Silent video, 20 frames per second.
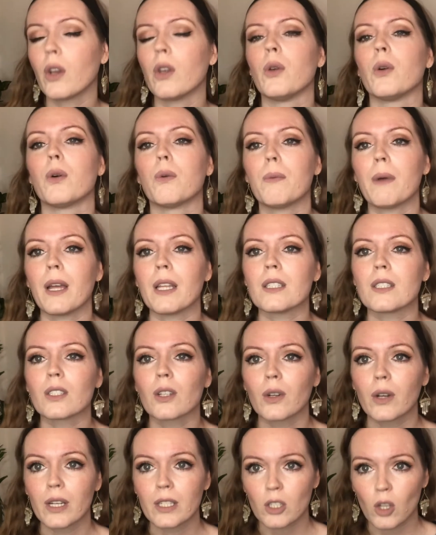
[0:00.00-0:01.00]
your
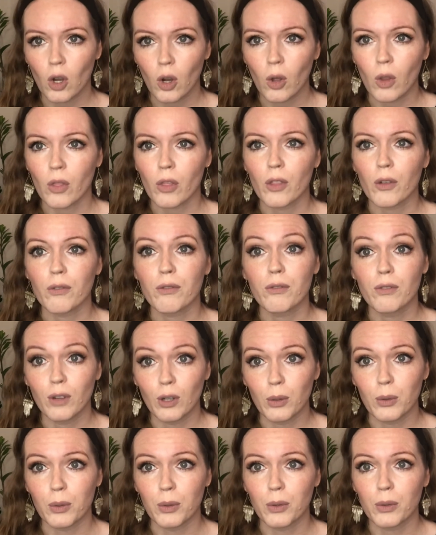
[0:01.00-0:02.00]
pencil is on the
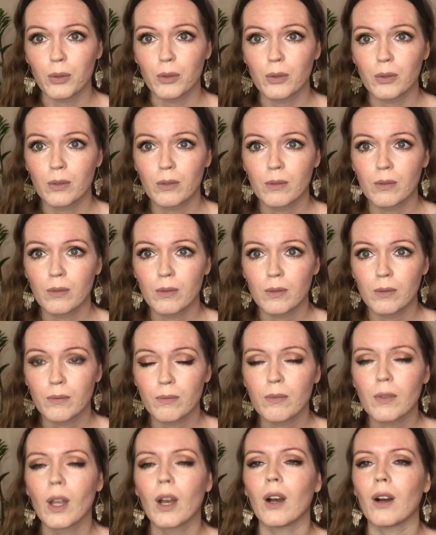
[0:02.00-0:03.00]
floor.
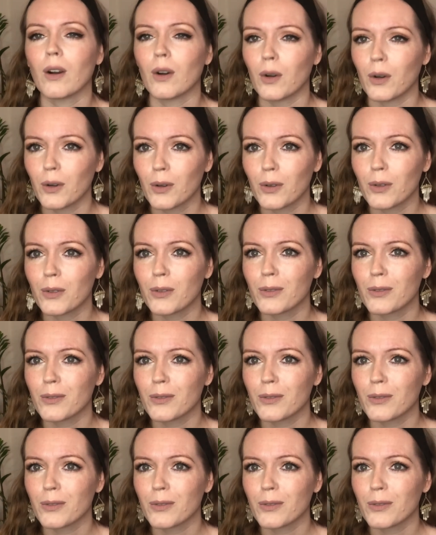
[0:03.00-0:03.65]
Oh.